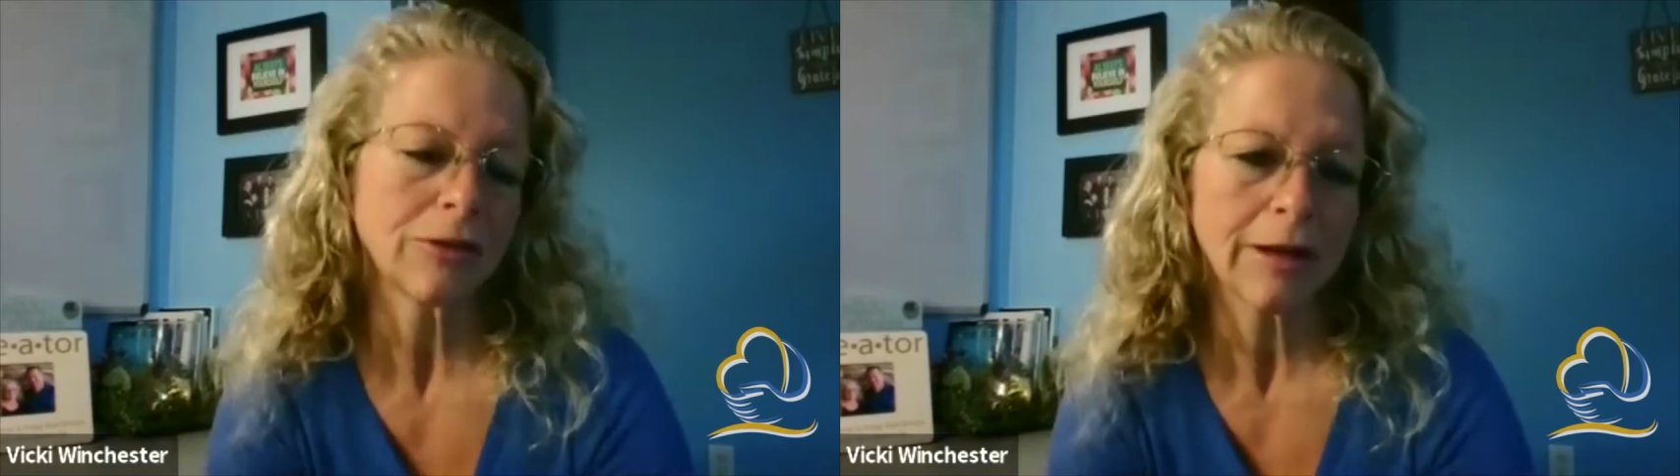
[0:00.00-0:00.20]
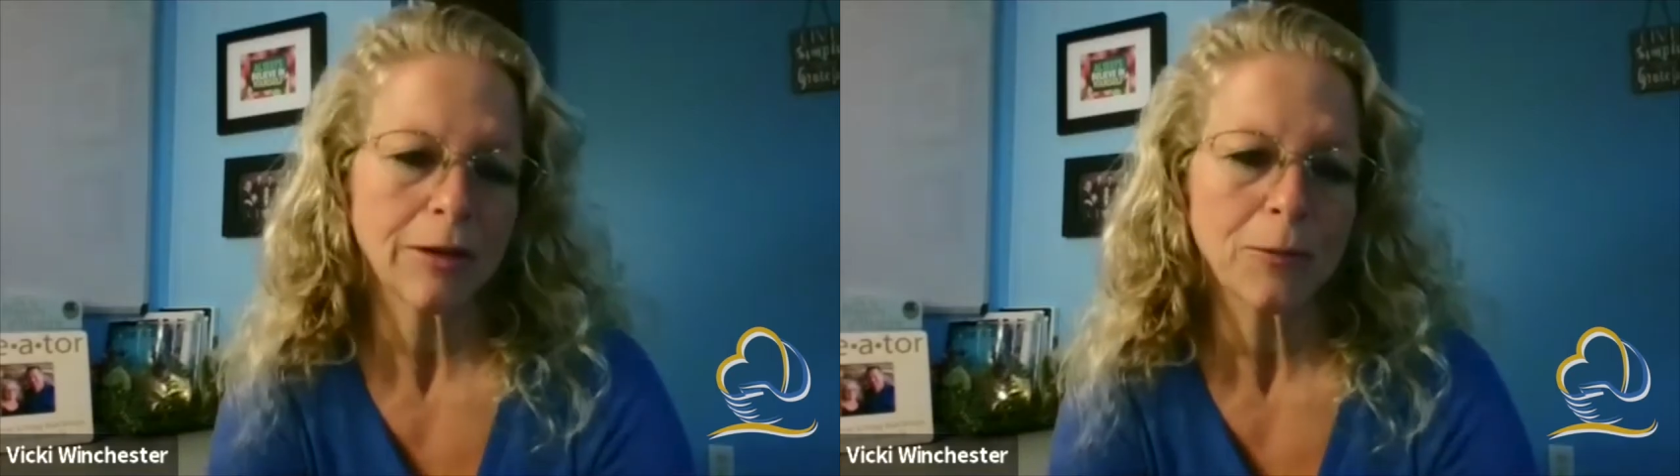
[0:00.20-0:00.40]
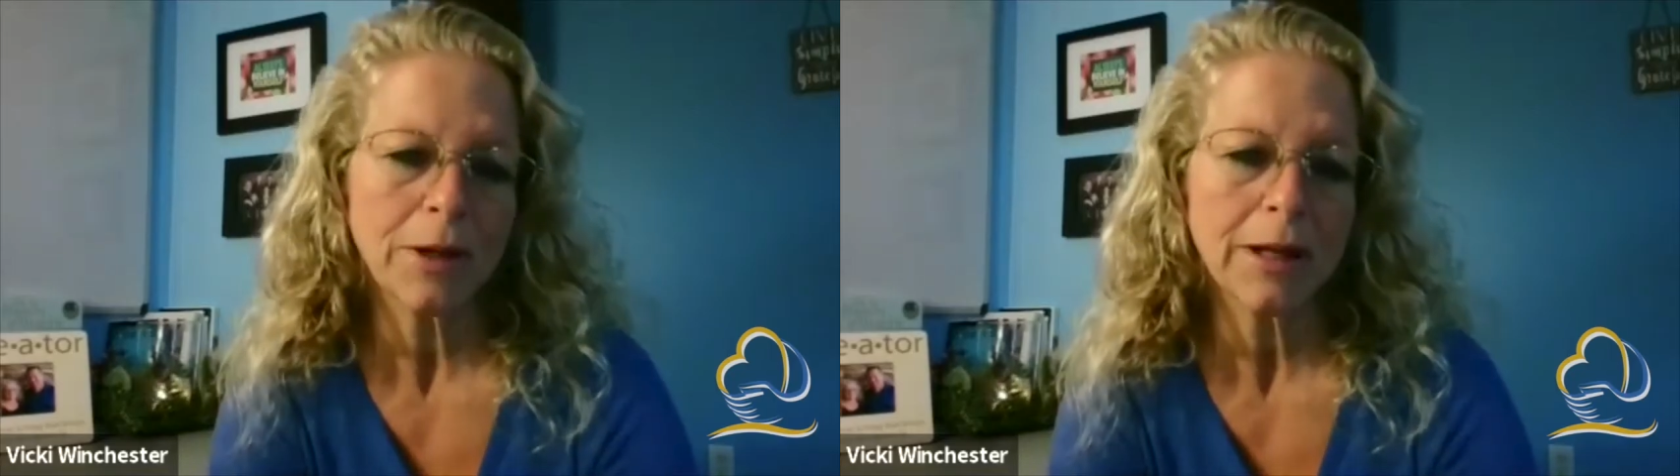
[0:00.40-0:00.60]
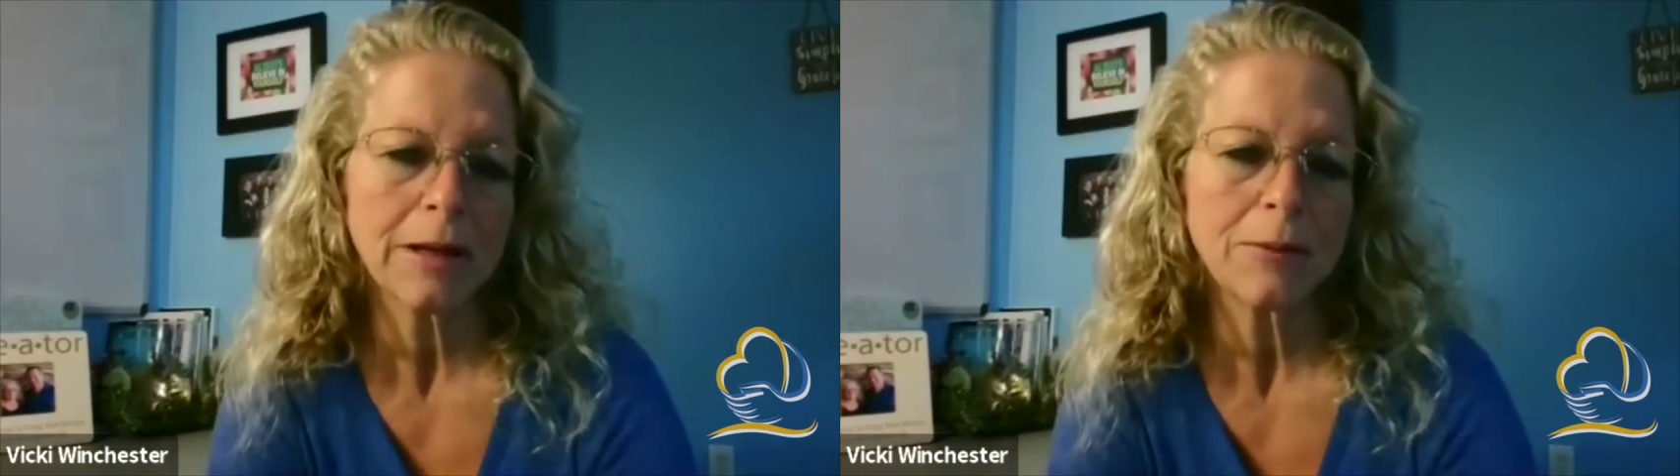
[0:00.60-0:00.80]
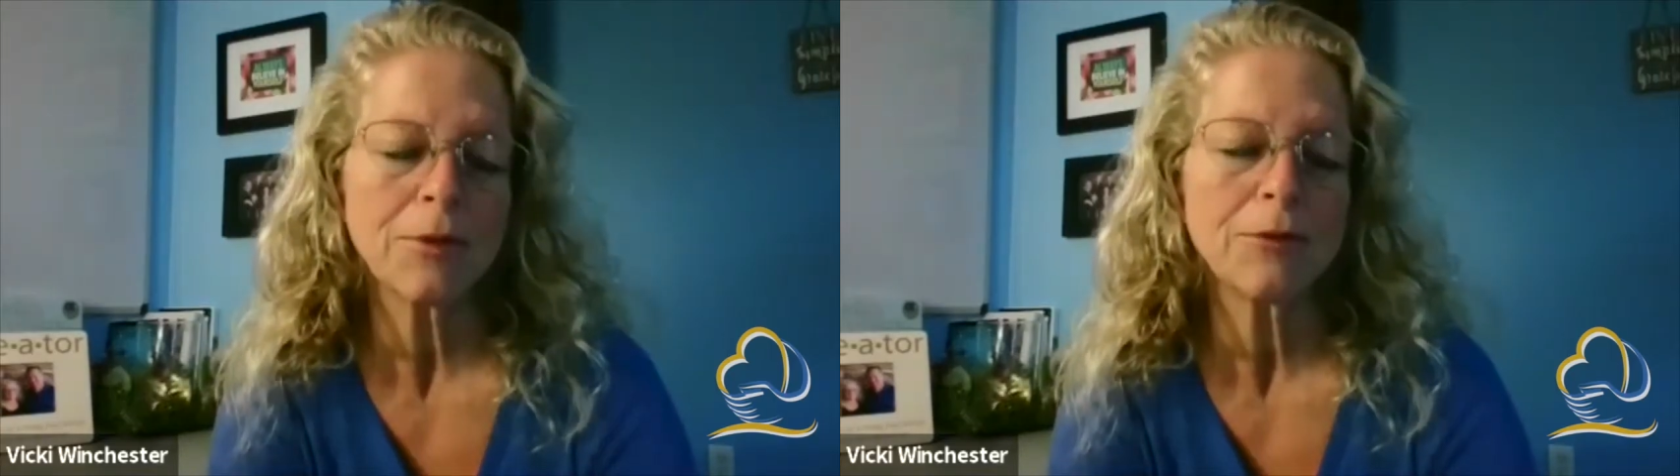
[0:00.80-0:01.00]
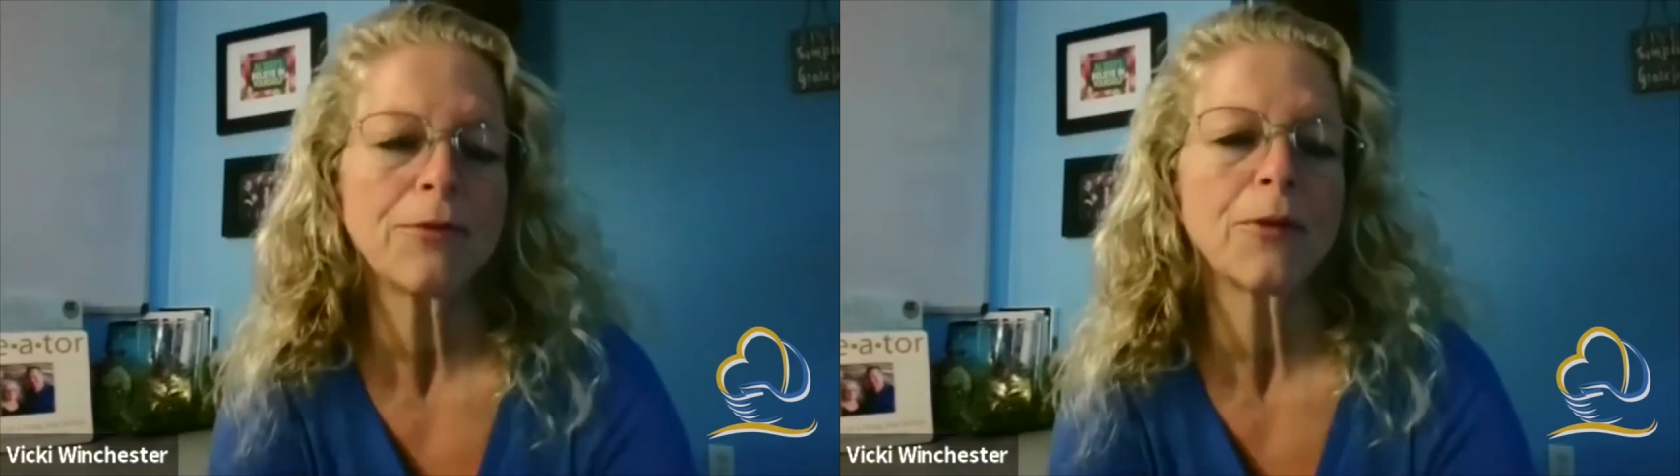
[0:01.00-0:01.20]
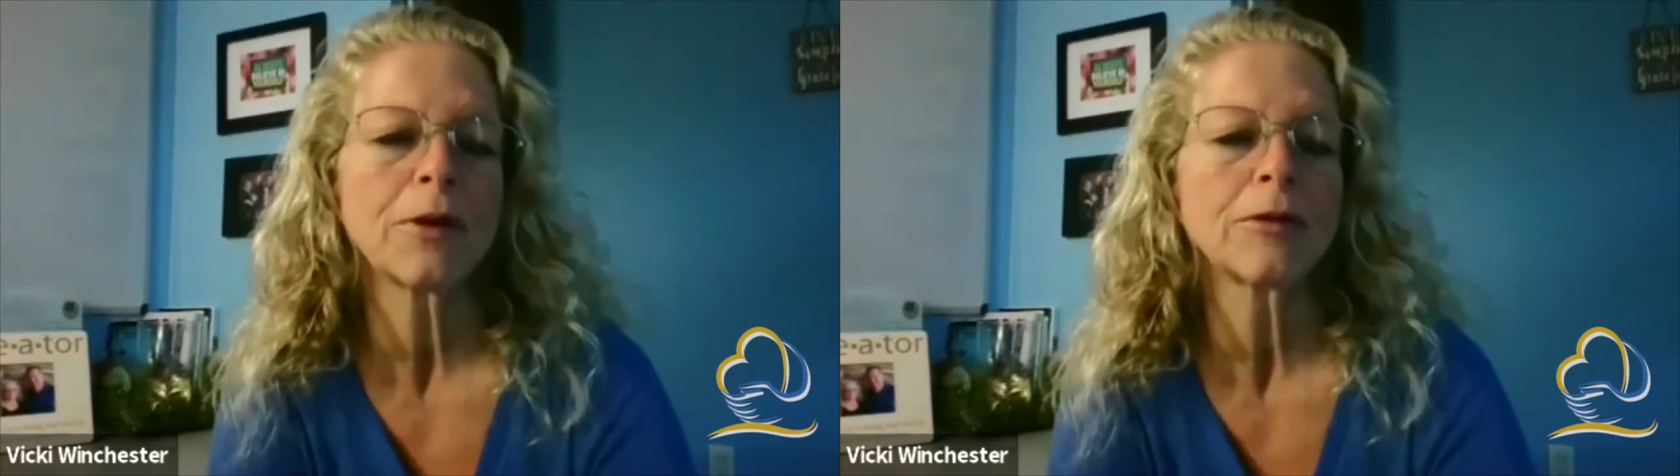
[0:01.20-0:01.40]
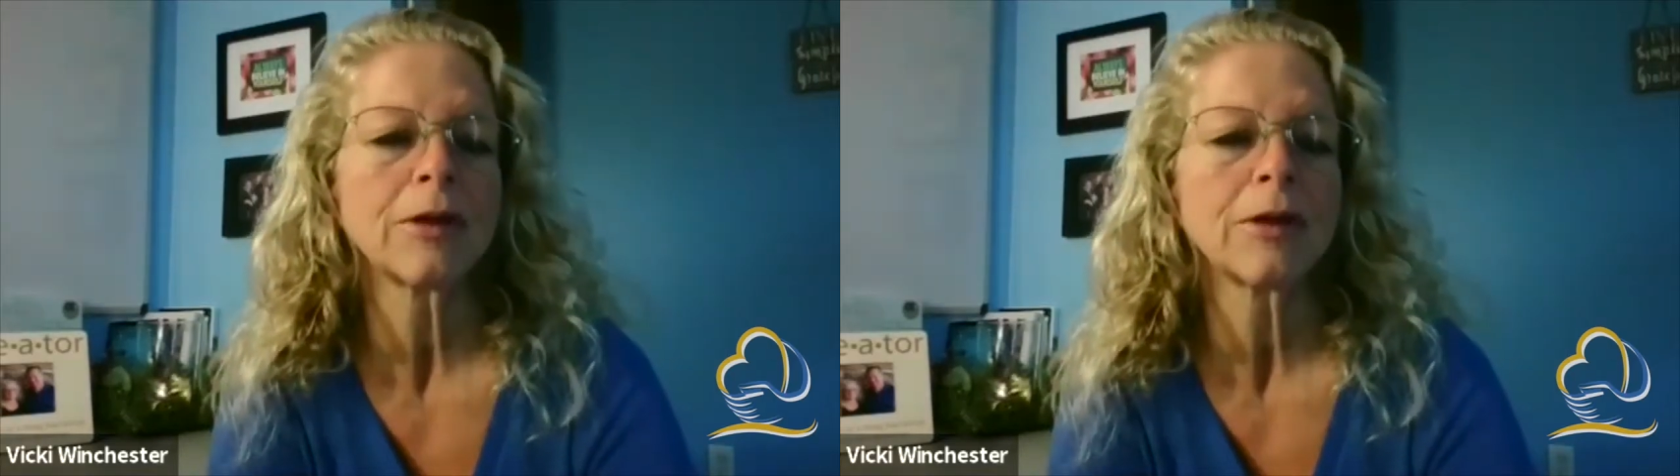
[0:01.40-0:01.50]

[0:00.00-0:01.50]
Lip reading: on the weight. We focus